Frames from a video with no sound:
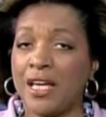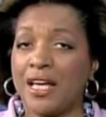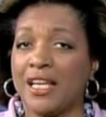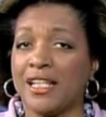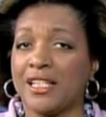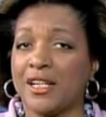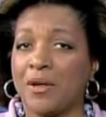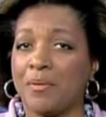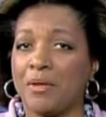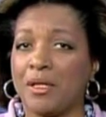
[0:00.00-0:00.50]

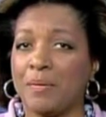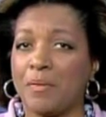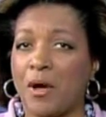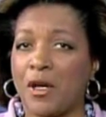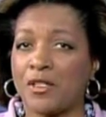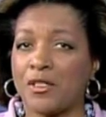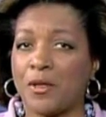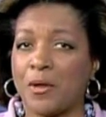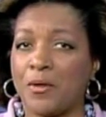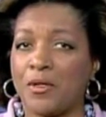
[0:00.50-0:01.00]
is helping
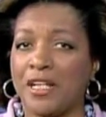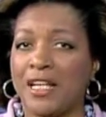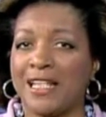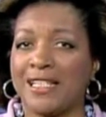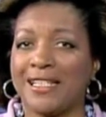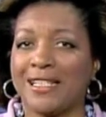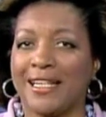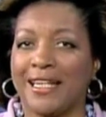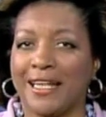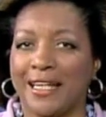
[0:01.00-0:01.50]

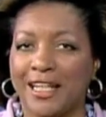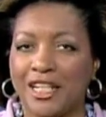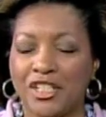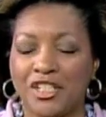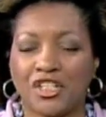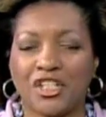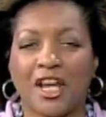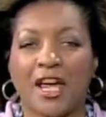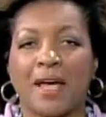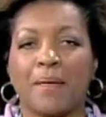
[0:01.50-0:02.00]
Bostonians get in
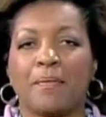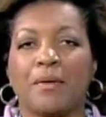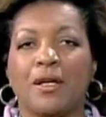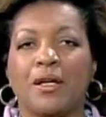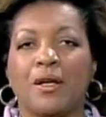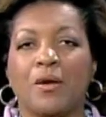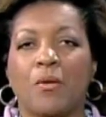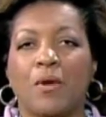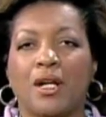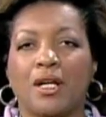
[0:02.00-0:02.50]
shape
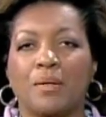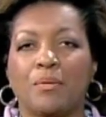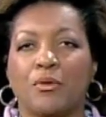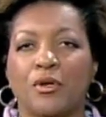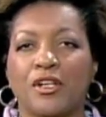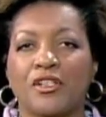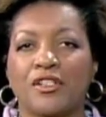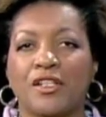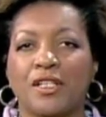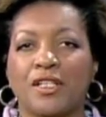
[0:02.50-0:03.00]
while
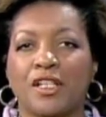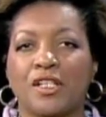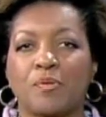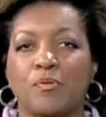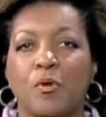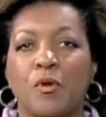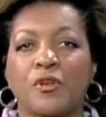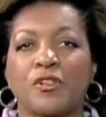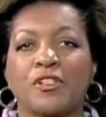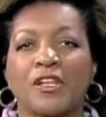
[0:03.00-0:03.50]
embracing the
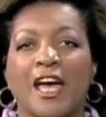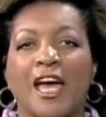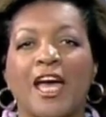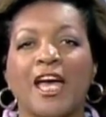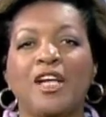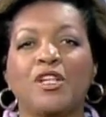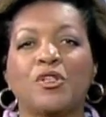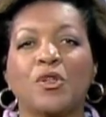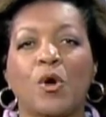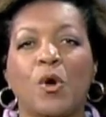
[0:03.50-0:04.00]
sport's
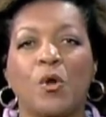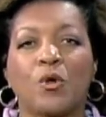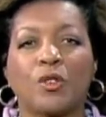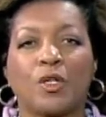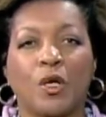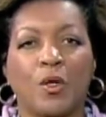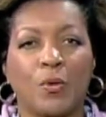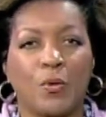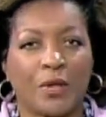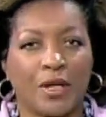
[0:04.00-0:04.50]
age-old
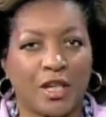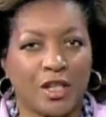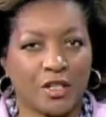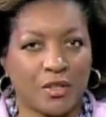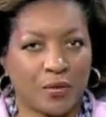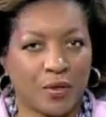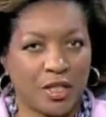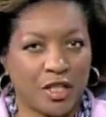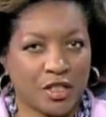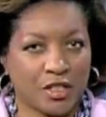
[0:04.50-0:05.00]
Korean
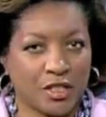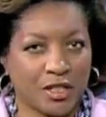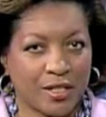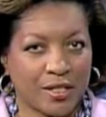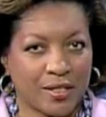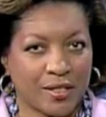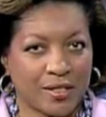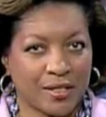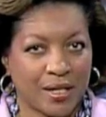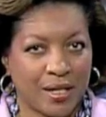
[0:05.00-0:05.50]

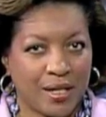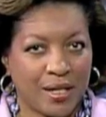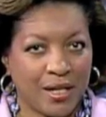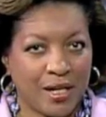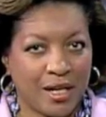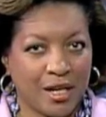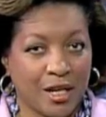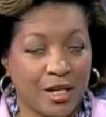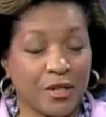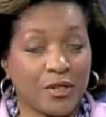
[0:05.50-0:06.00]
traditions.
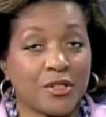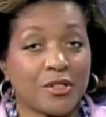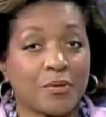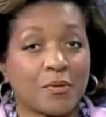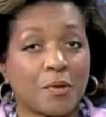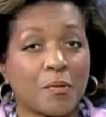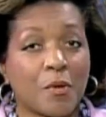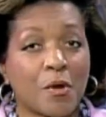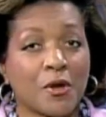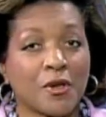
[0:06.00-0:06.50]
Here's
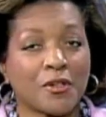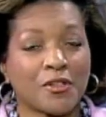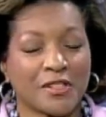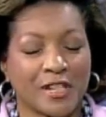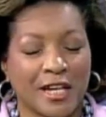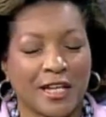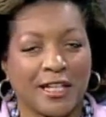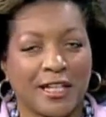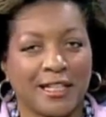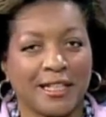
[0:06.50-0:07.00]
reporter
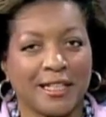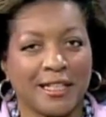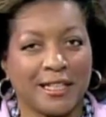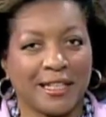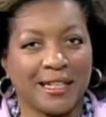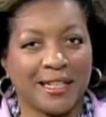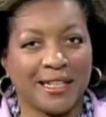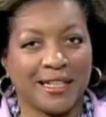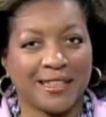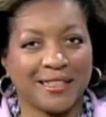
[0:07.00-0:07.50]
Sangeeta
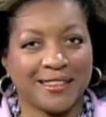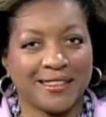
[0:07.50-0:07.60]
Lee.